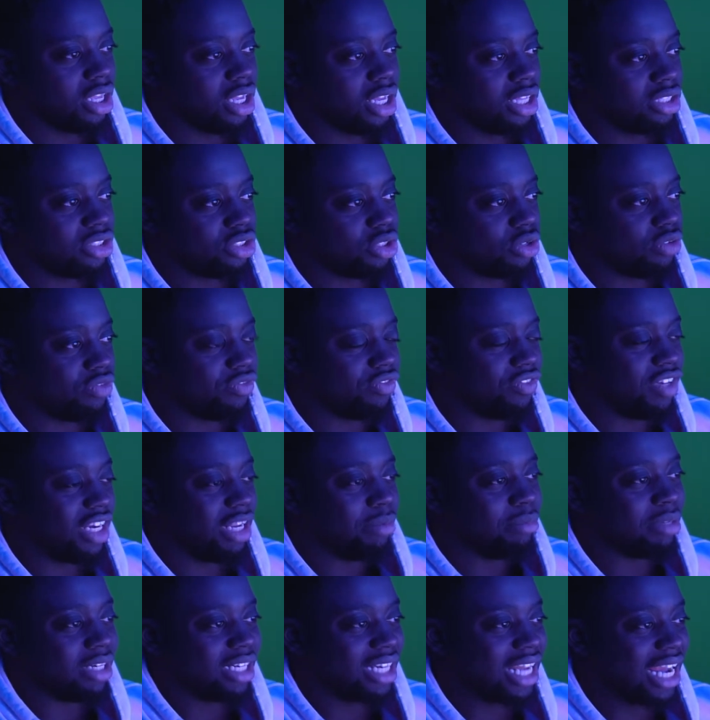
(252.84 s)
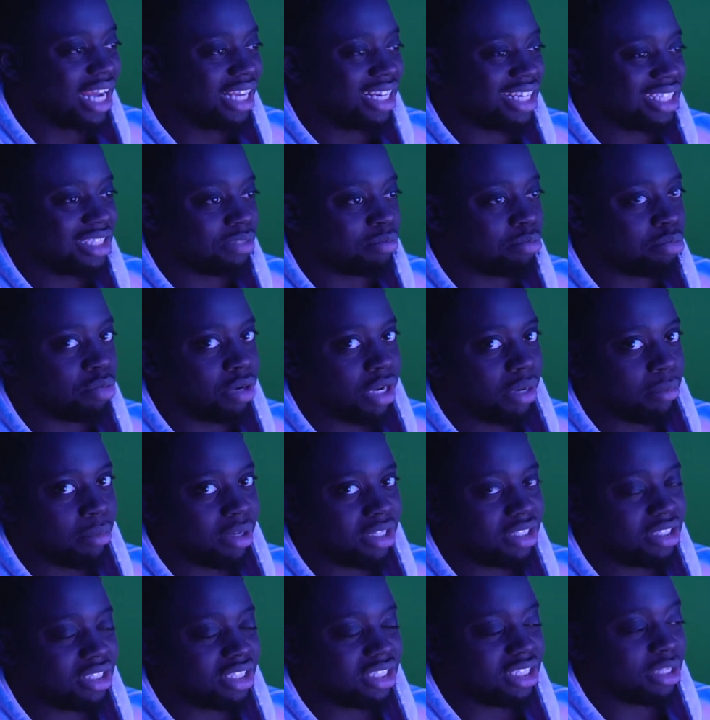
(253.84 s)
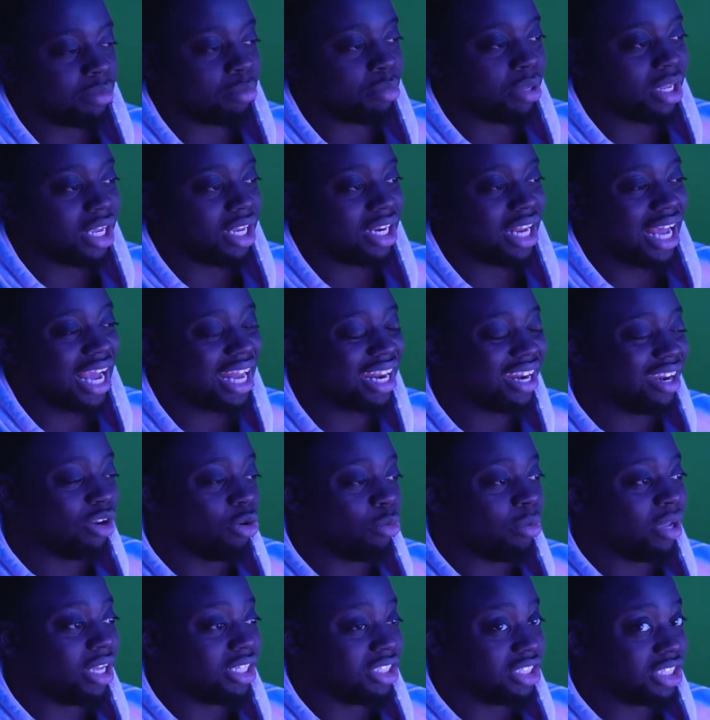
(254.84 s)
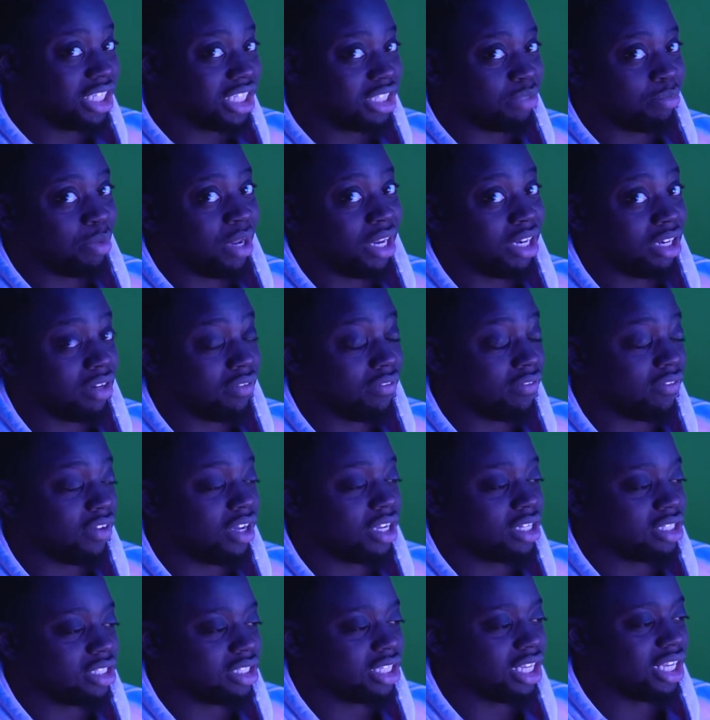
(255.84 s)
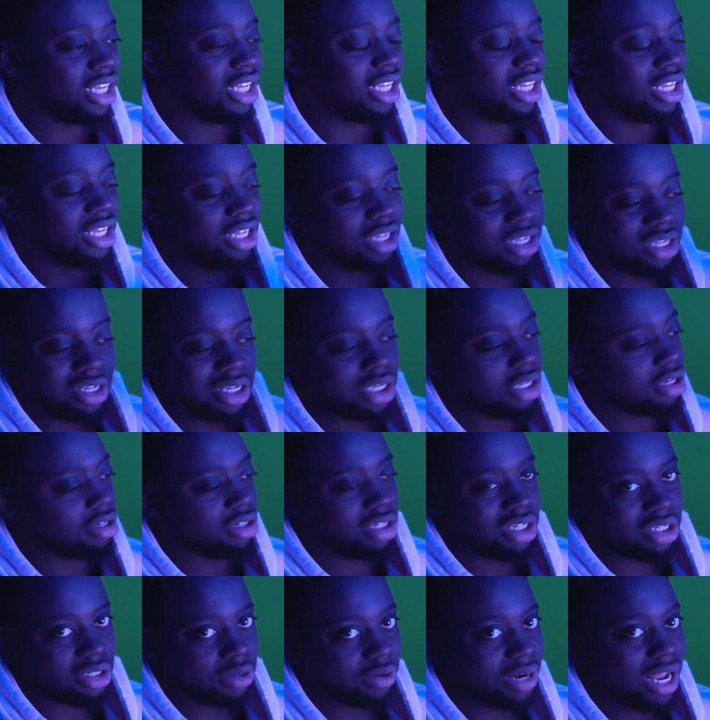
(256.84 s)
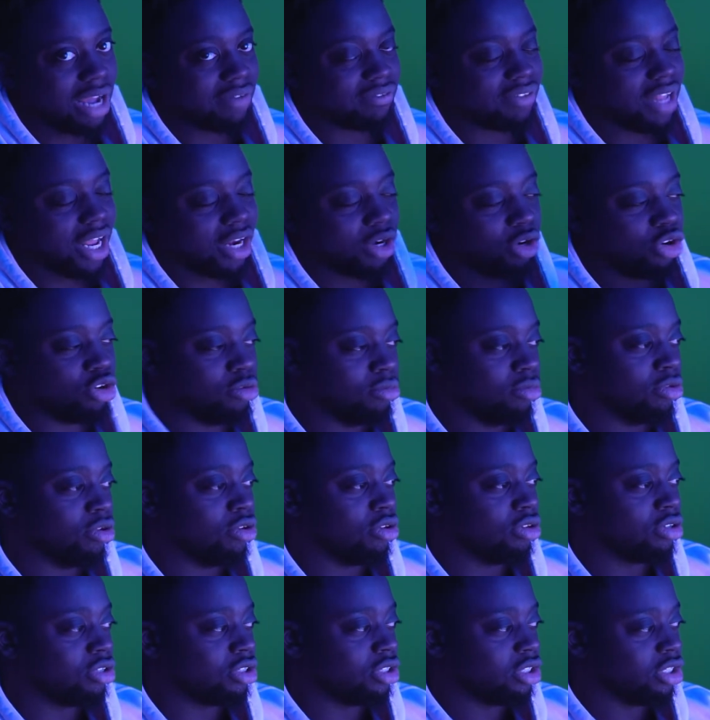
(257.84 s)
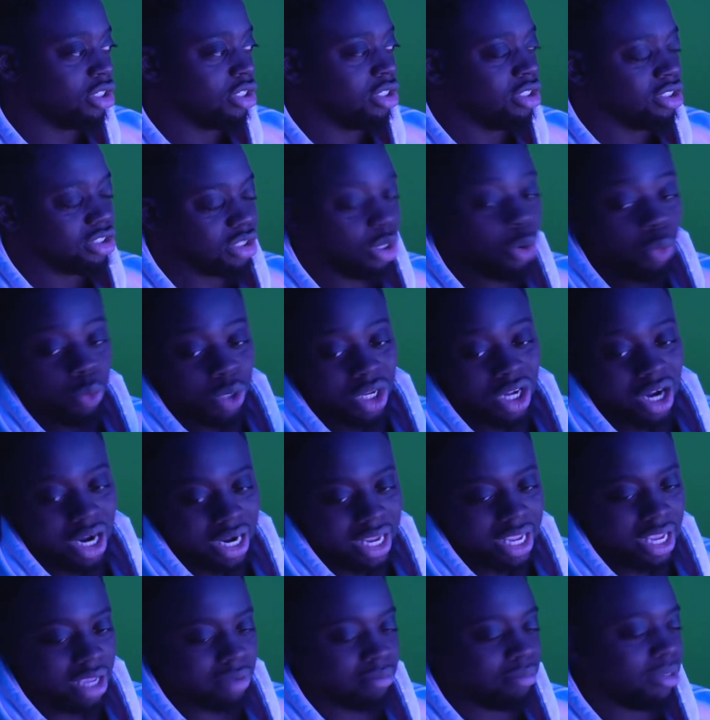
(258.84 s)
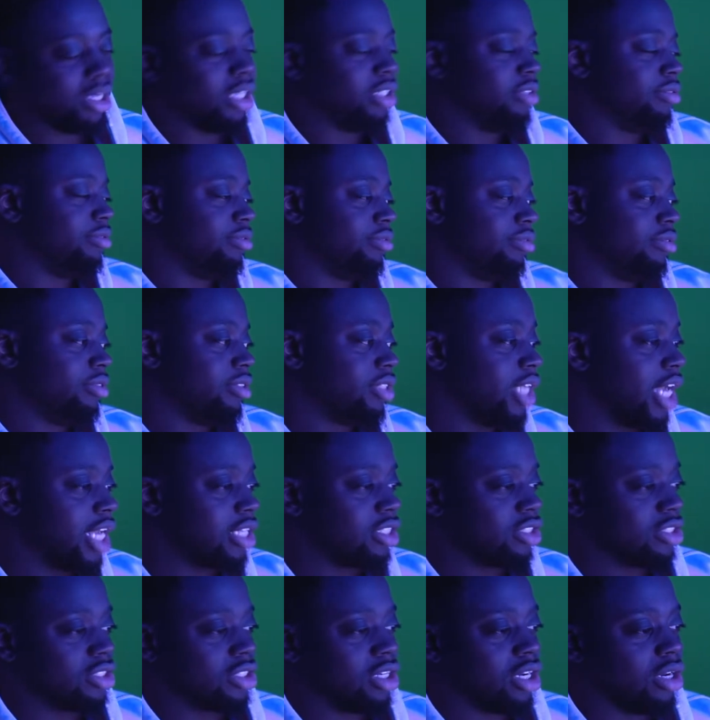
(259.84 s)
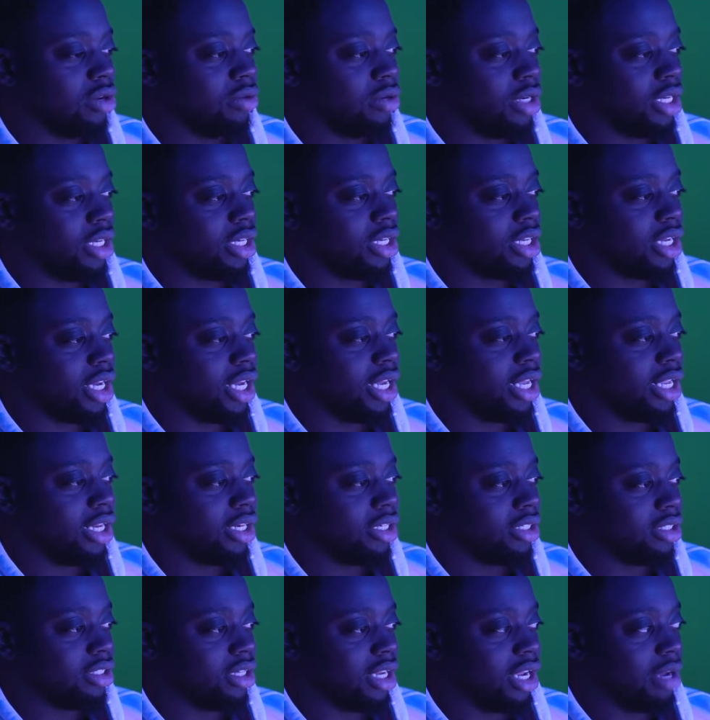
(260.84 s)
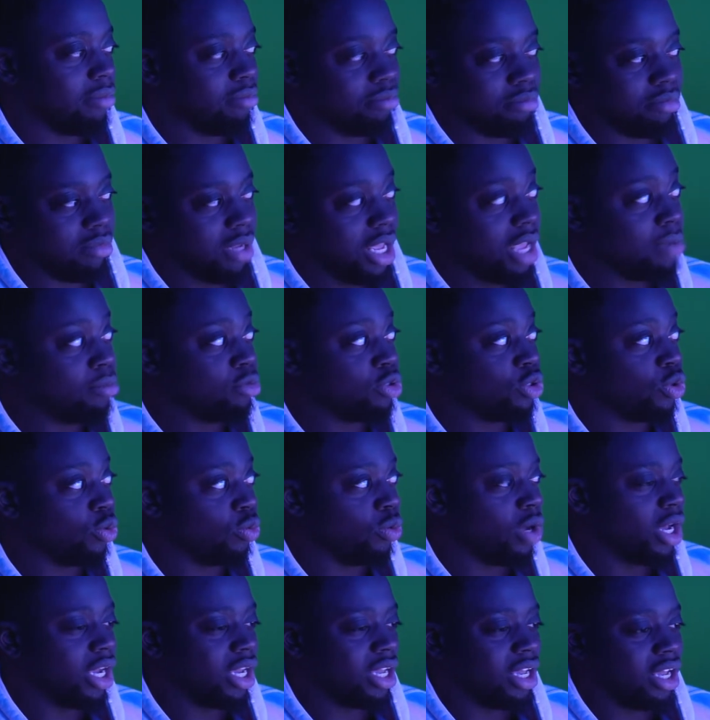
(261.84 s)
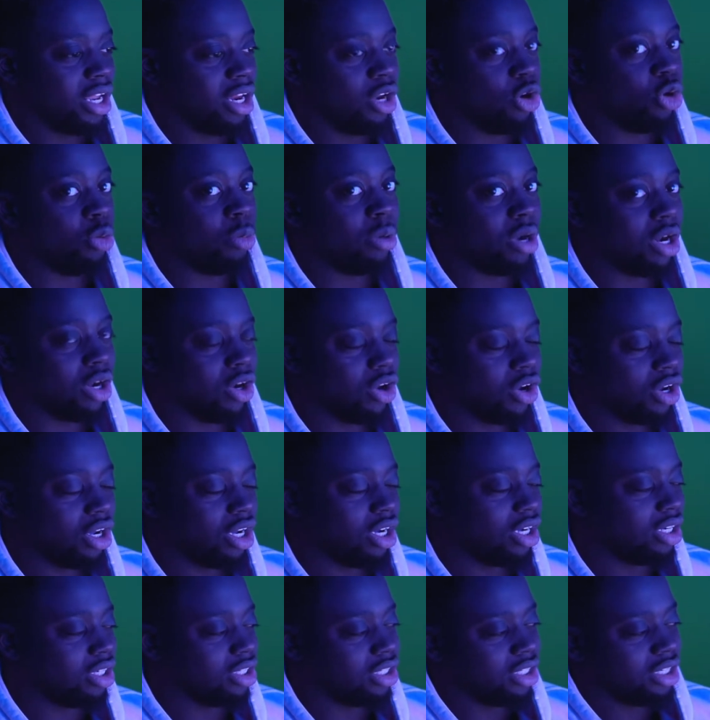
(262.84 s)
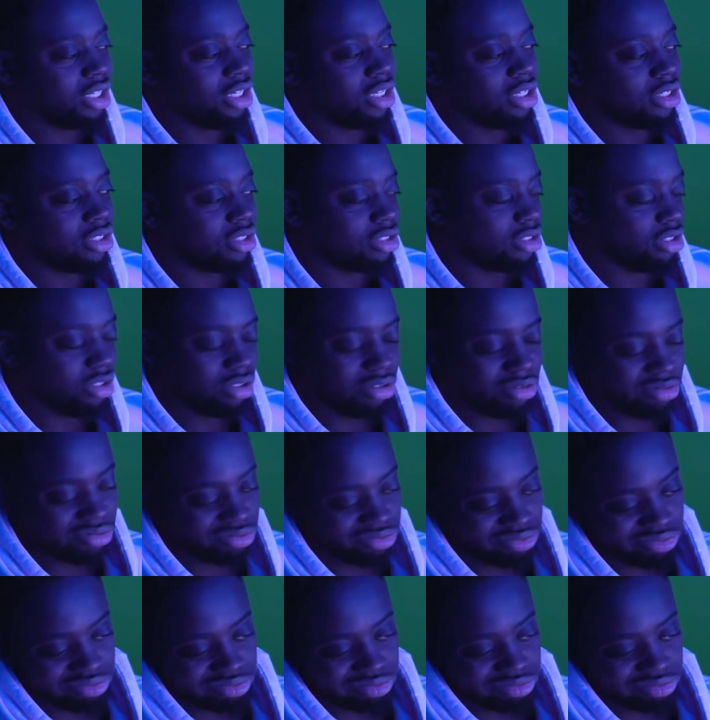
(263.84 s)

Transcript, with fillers: And so phlegm and that, that's pretty much disappeared. I had a little bit of chest pain the first day. Don't have that no more. So we are getting better, nice and slowly. And I'm able to work a little bit longer. So